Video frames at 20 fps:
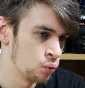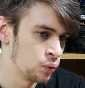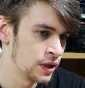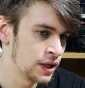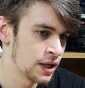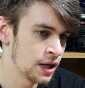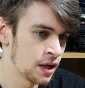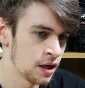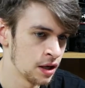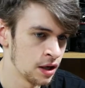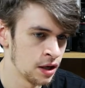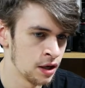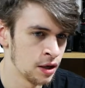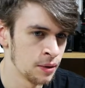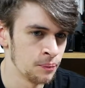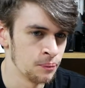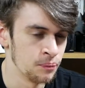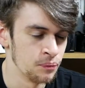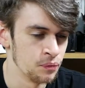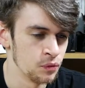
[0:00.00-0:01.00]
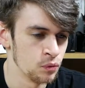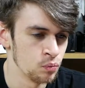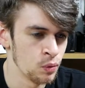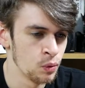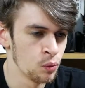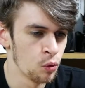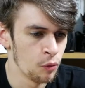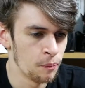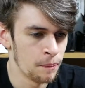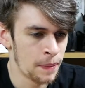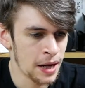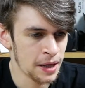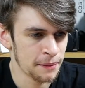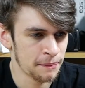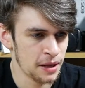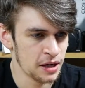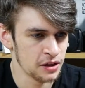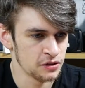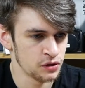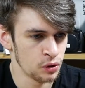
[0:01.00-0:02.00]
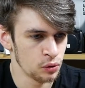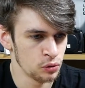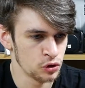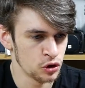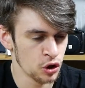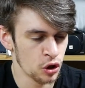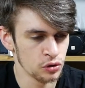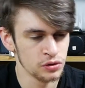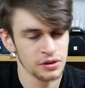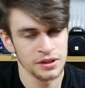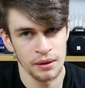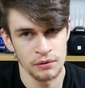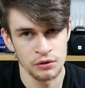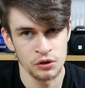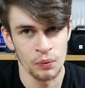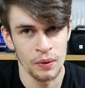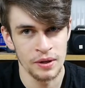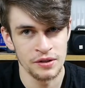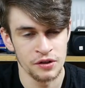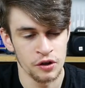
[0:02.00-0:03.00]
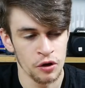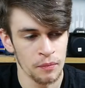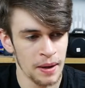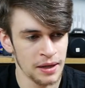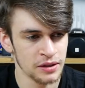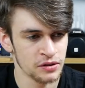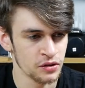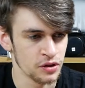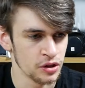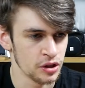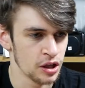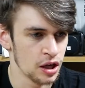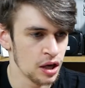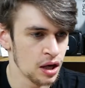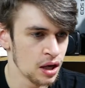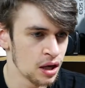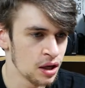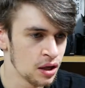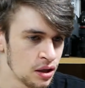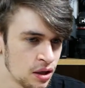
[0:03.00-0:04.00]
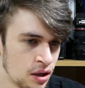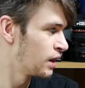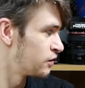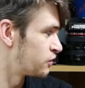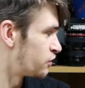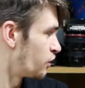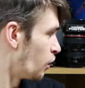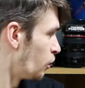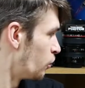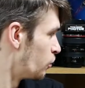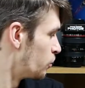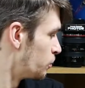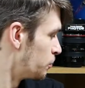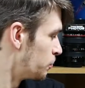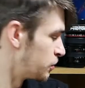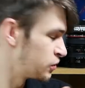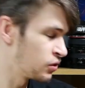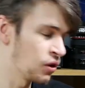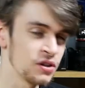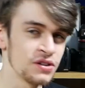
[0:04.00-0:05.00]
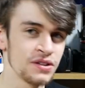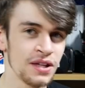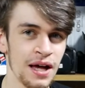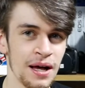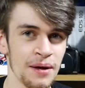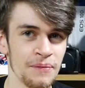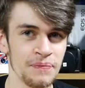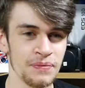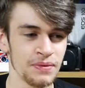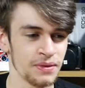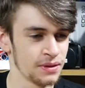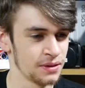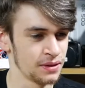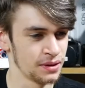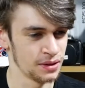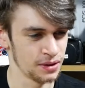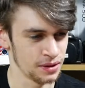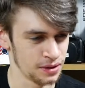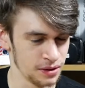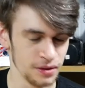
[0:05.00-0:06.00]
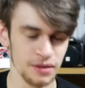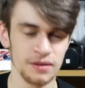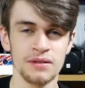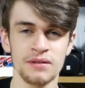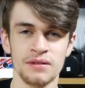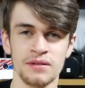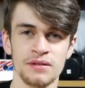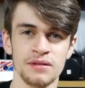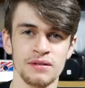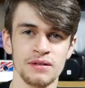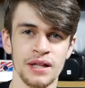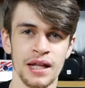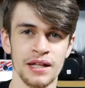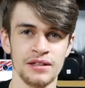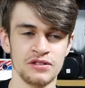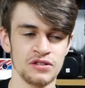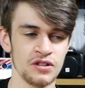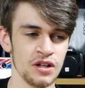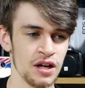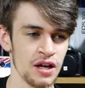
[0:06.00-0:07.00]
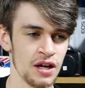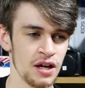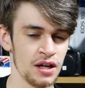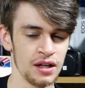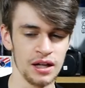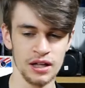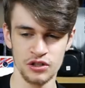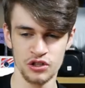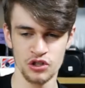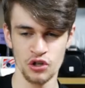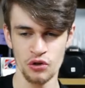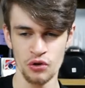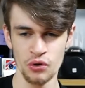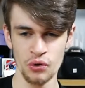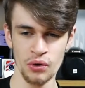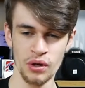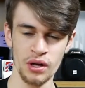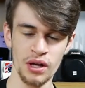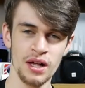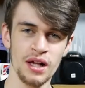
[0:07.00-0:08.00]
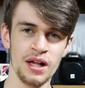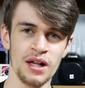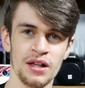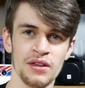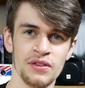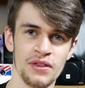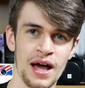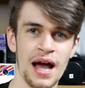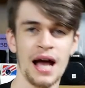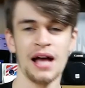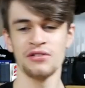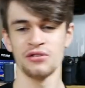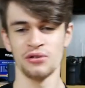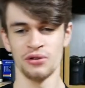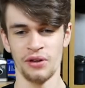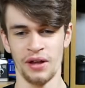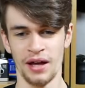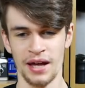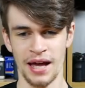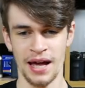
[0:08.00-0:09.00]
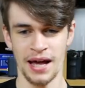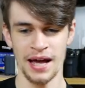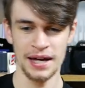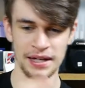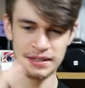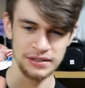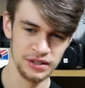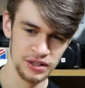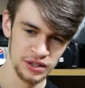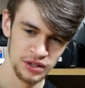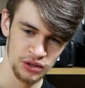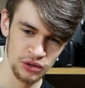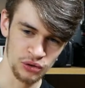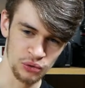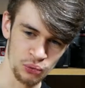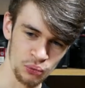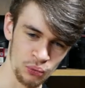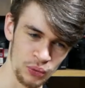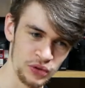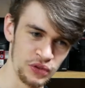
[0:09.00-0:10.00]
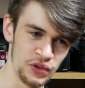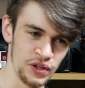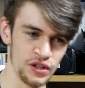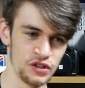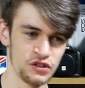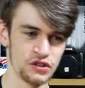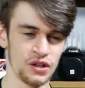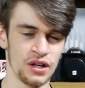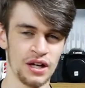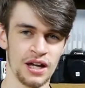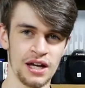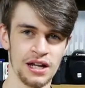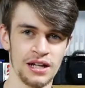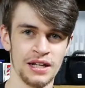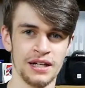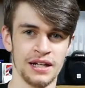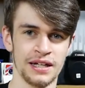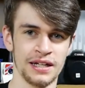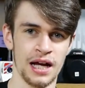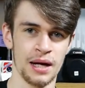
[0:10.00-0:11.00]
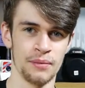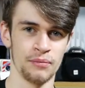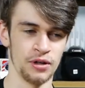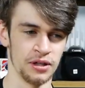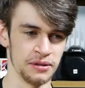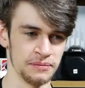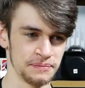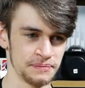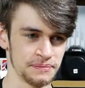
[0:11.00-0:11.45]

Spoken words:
we walked back past Old John, because that was the way to go back to the car. So besides that, let's show you the hassle that I had with this Helena camera.